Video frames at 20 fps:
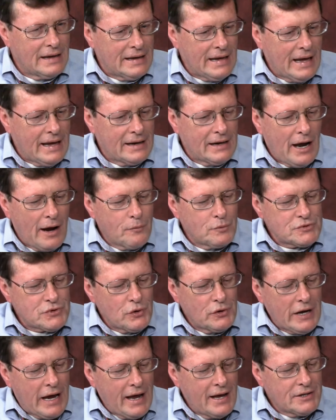and I was
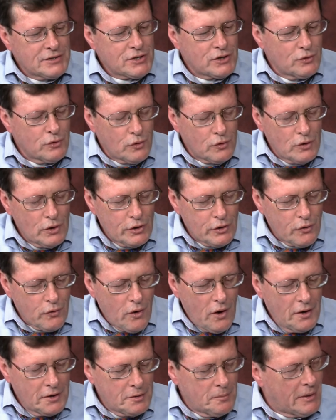going to ask you earlier
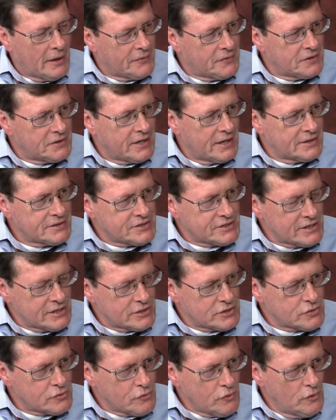on about the Dead Sea
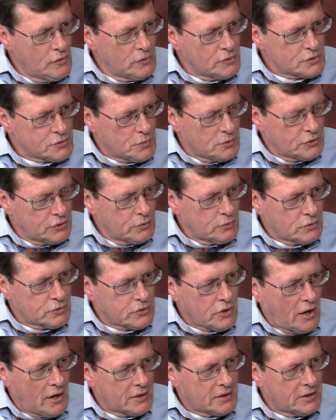Scrolls when you were
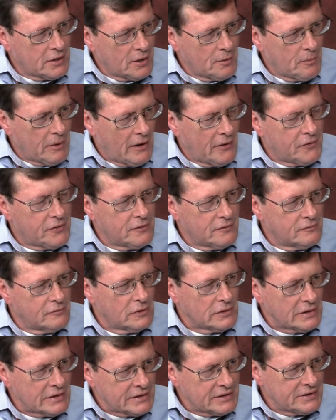talking about the
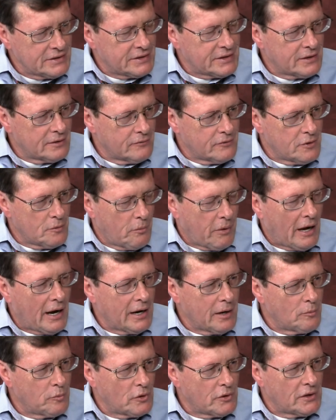validity of the
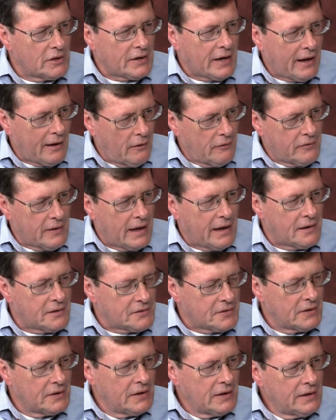Bible and how
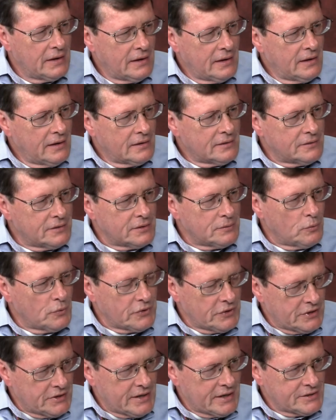that that when
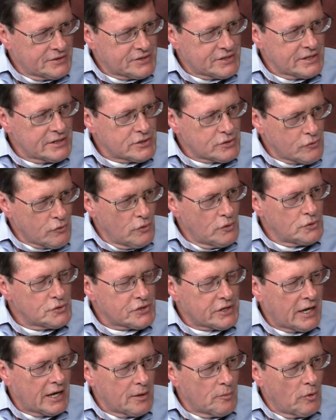the Dead Sea Scrolls
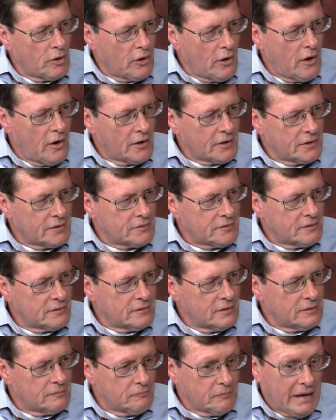came along and,
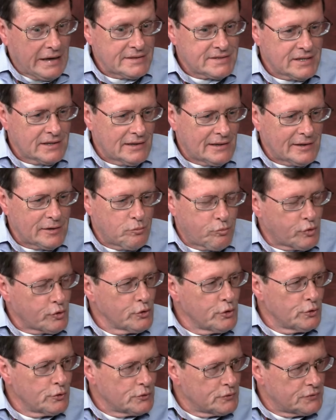and basically
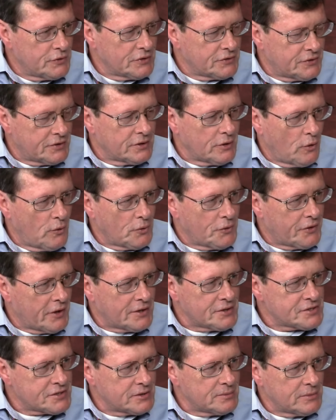proved that the Old
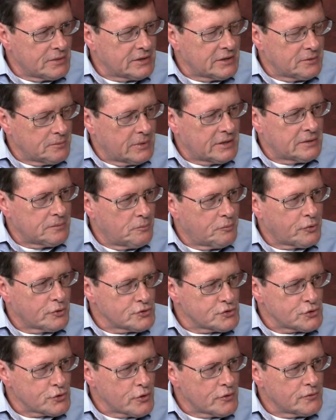Testament had been
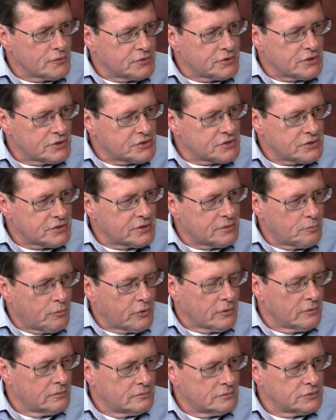preserved just
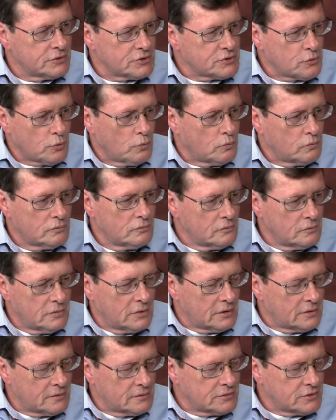just
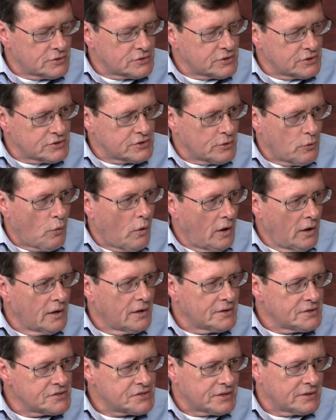uh, just as it
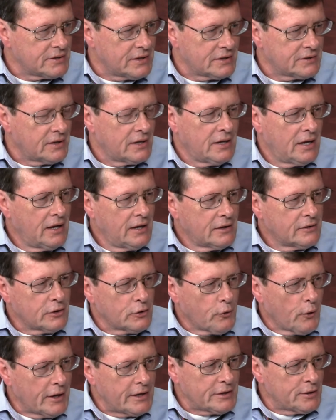was, and that the
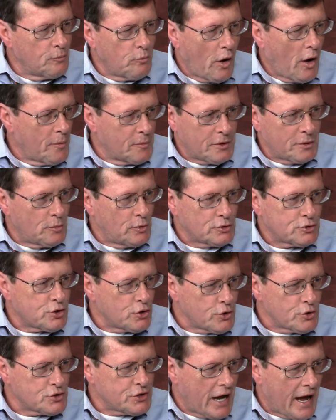Great and Abominable
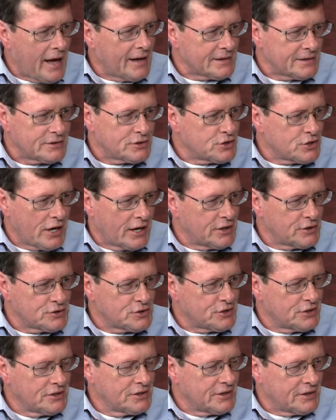Church hadn't
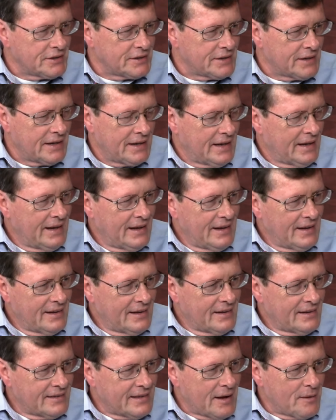changed it, and
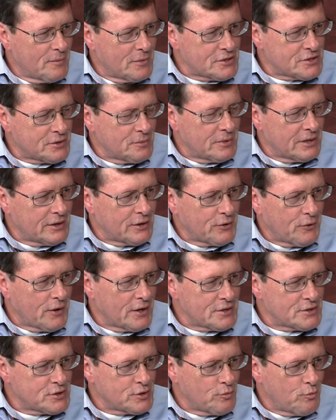oh, that must have been a
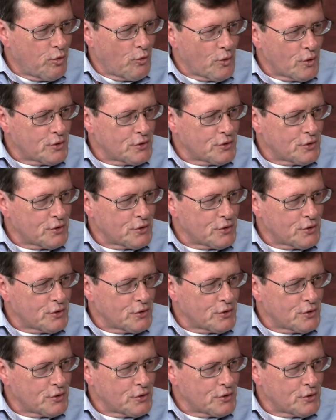great support